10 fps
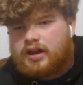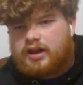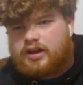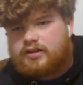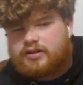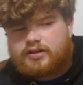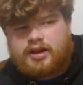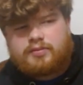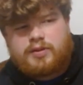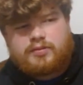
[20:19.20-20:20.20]
And a
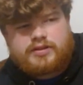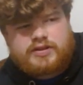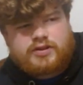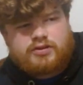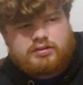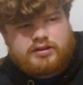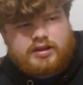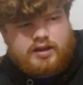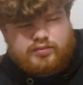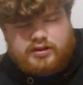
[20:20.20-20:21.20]
lot of people disagree with
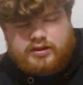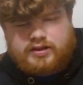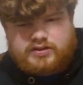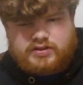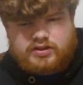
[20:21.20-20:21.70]
that because,